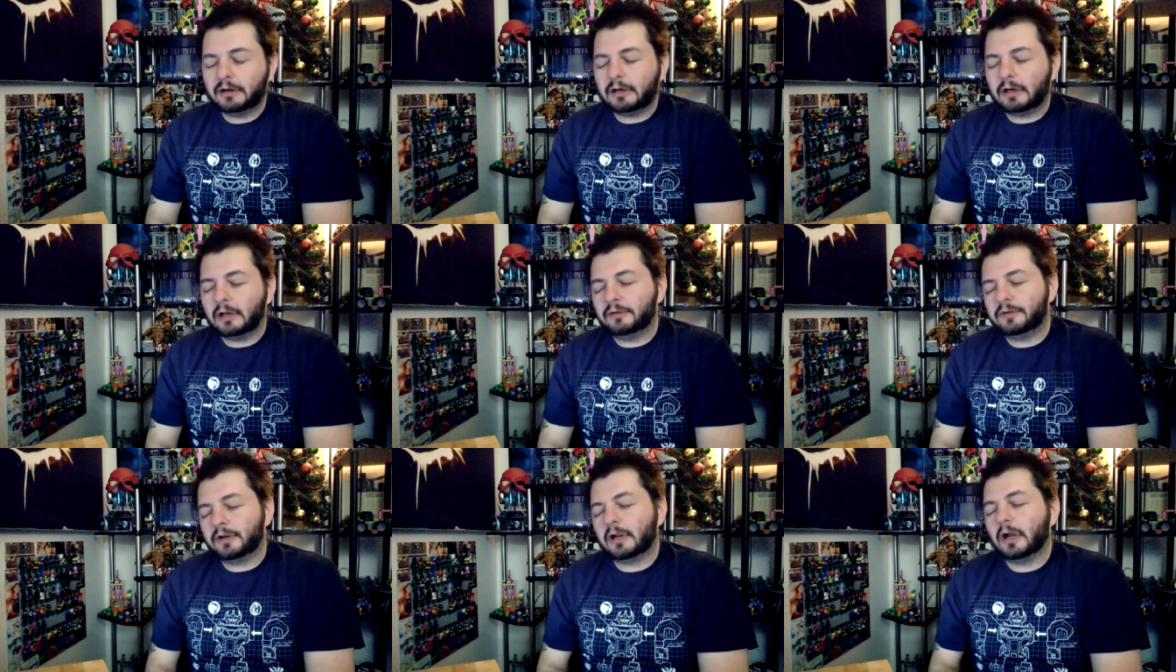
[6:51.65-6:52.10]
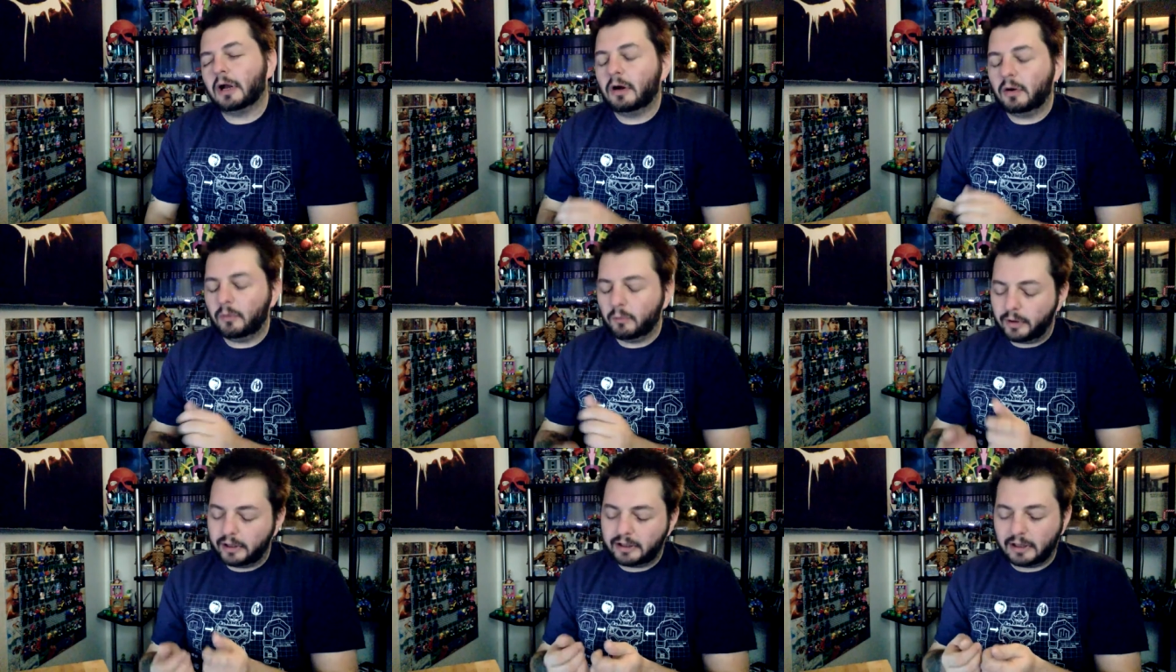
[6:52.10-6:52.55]
And I was like,
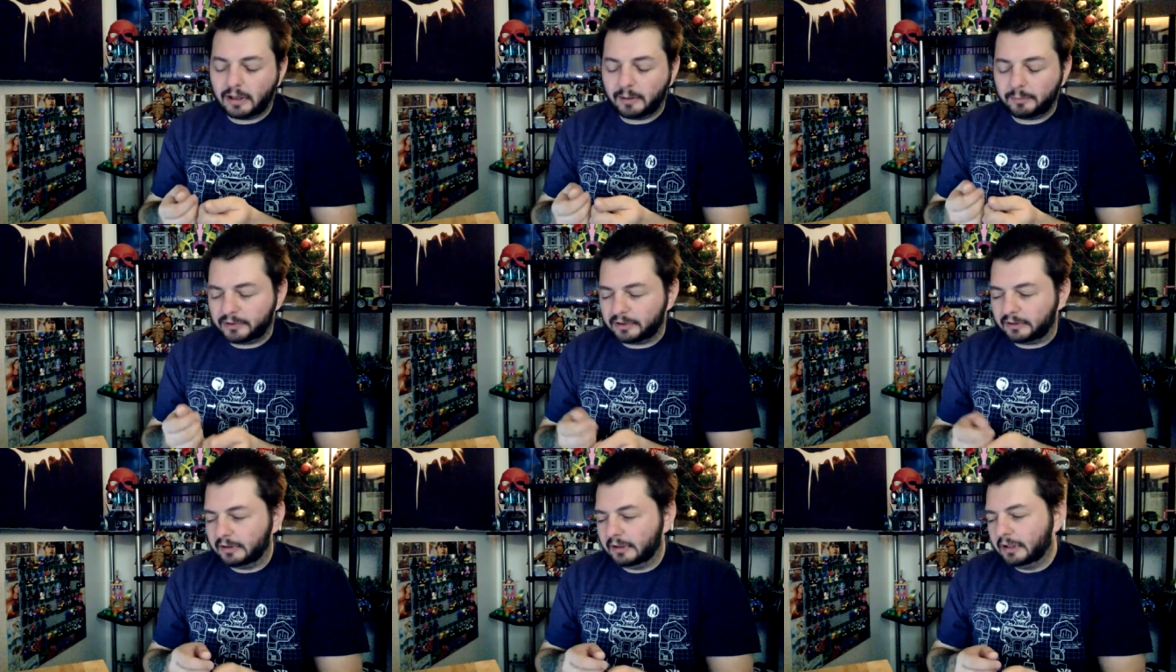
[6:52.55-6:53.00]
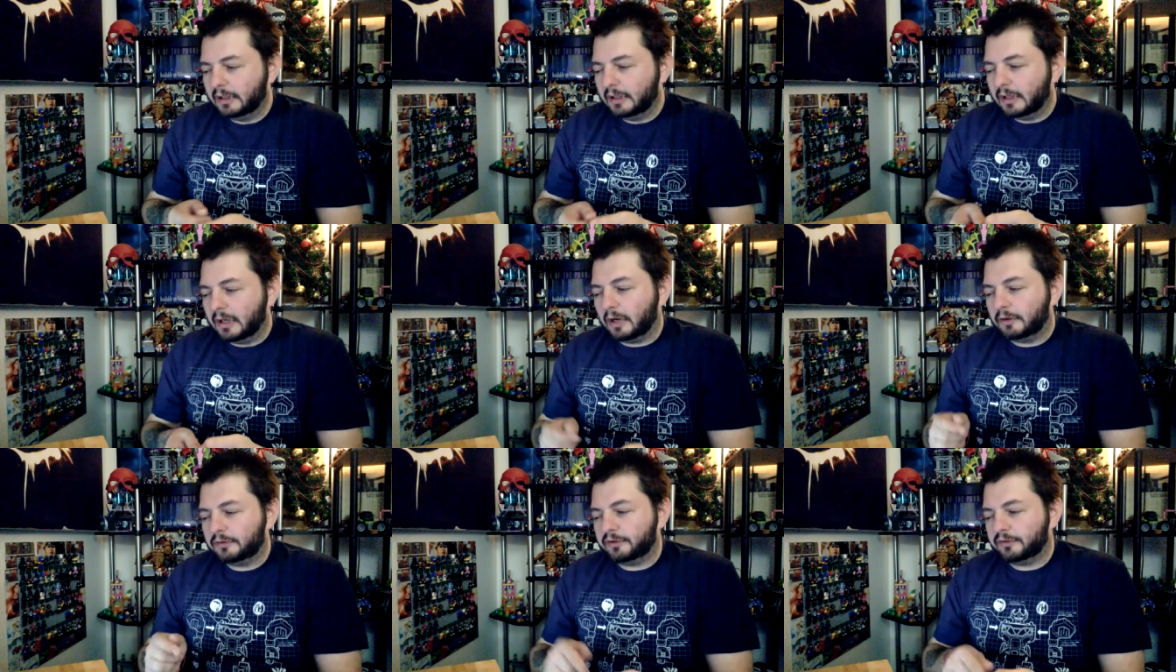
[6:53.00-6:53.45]
I'll wake up and
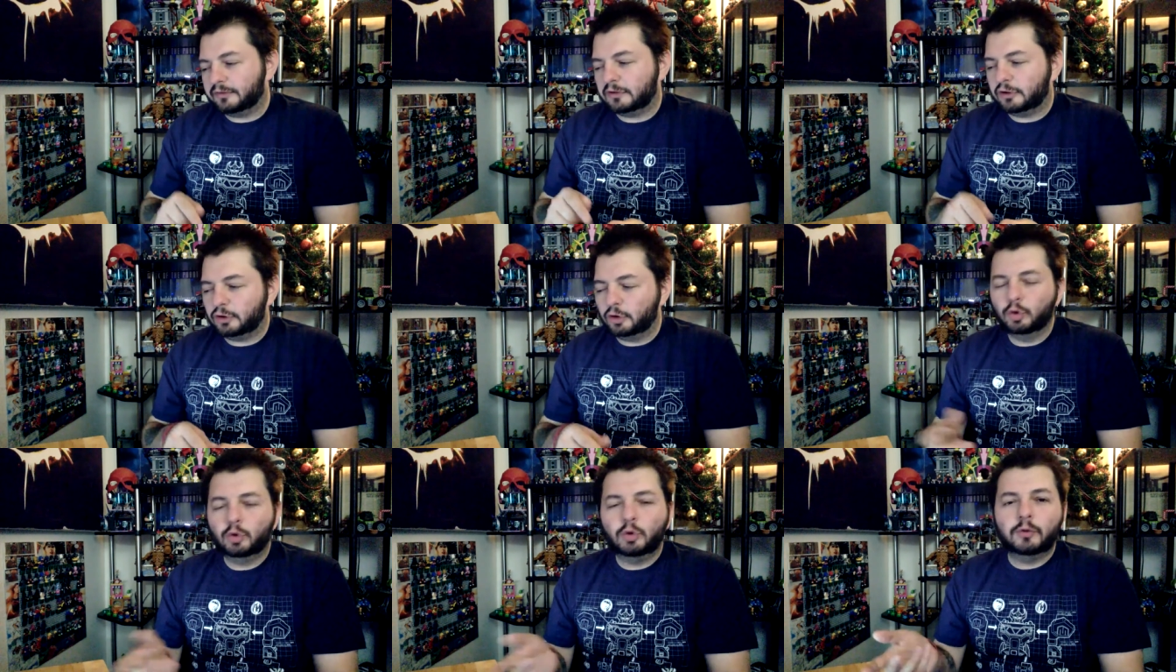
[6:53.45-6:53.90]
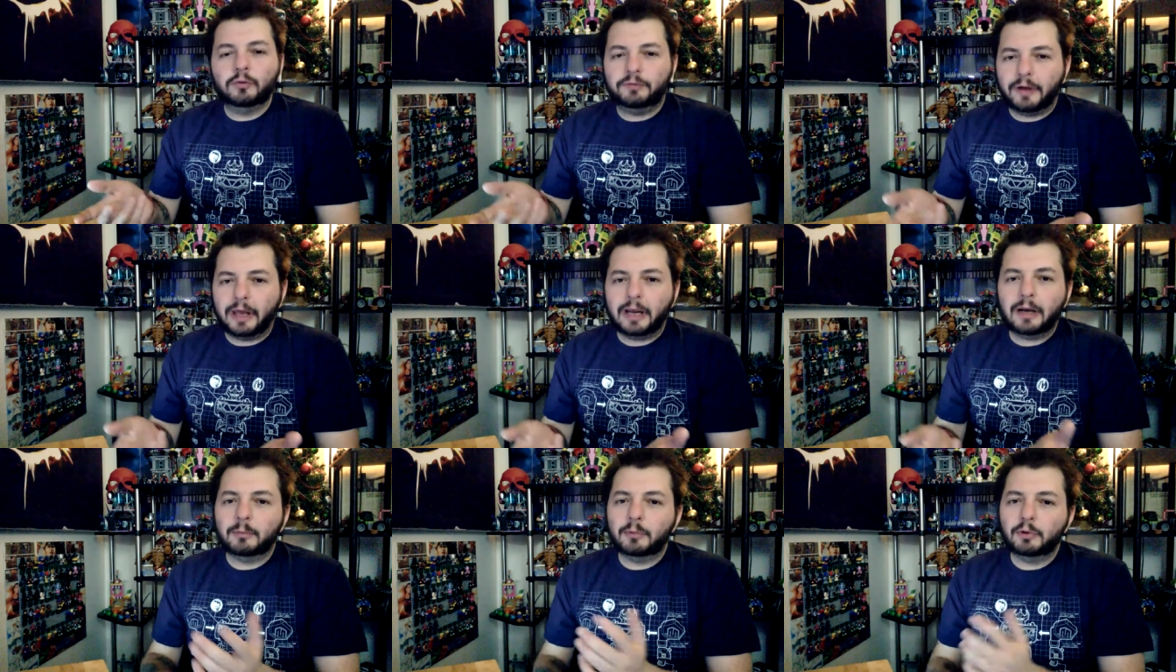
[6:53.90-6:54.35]
I'll just Google
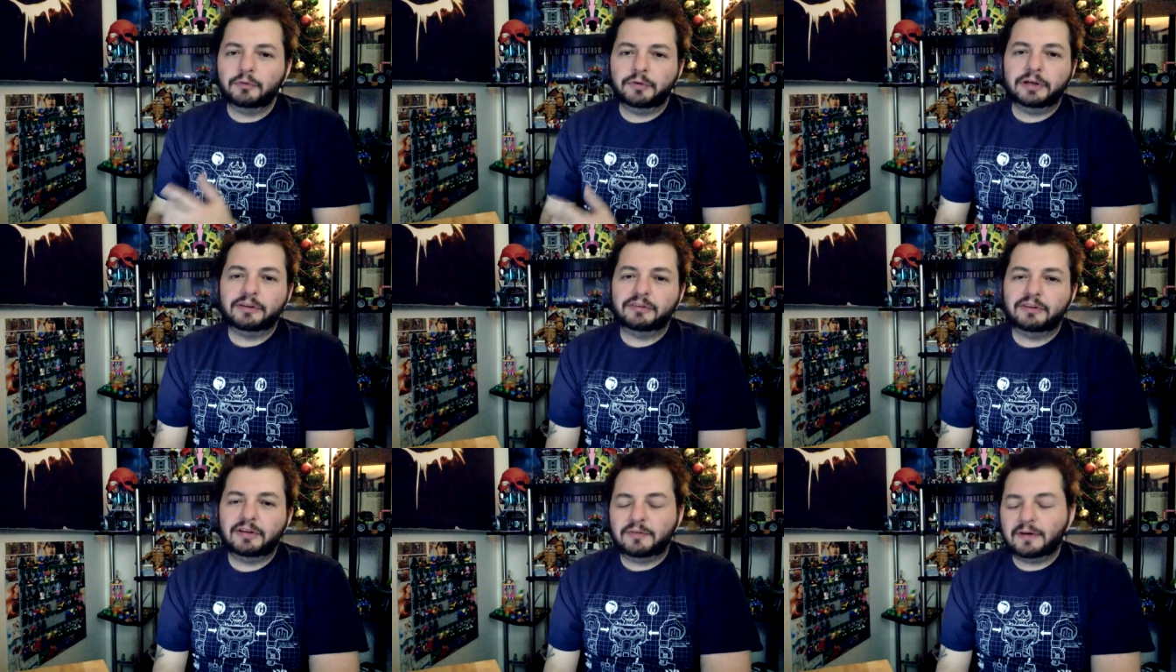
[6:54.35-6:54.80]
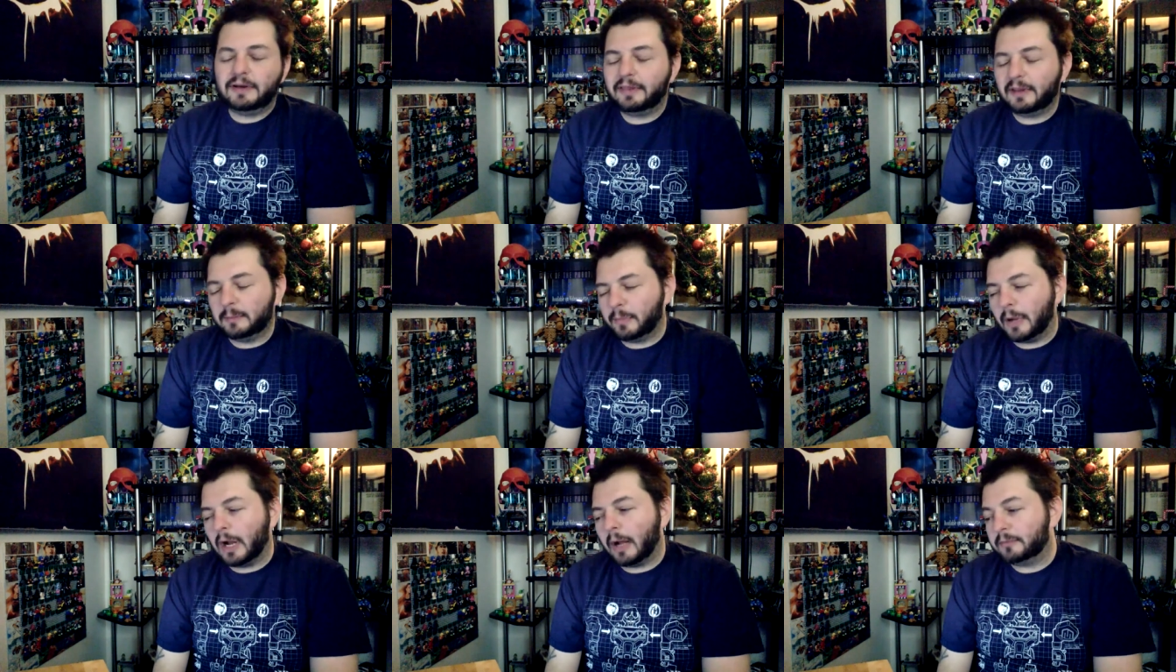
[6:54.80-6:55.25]
Venom movie and see if
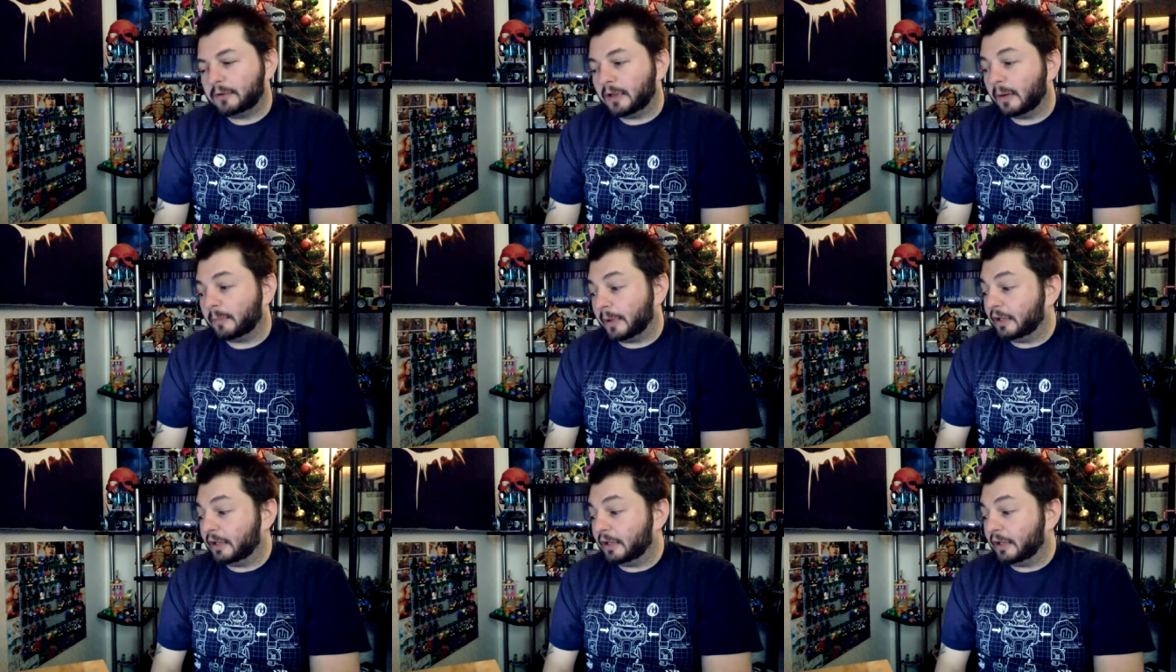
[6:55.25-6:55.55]
anything popped up.